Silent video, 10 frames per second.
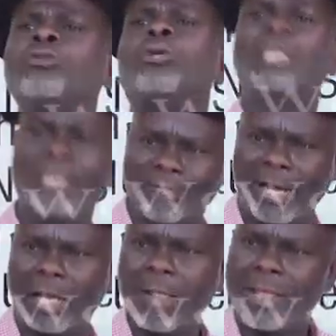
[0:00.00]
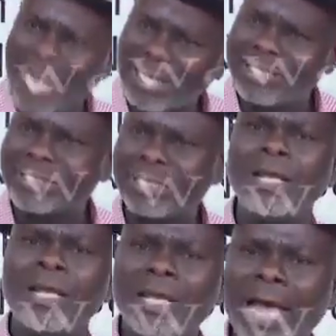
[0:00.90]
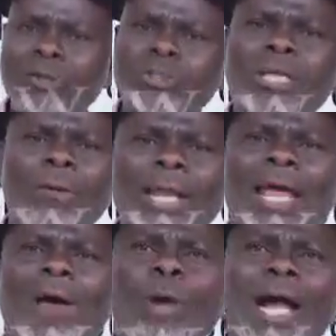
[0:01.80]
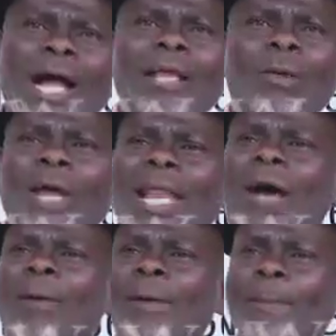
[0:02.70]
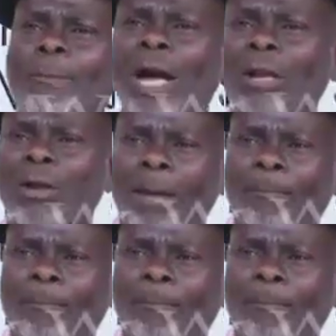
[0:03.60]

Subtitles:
to deliver. That is it. Now you say whether we are angry, whether our people are not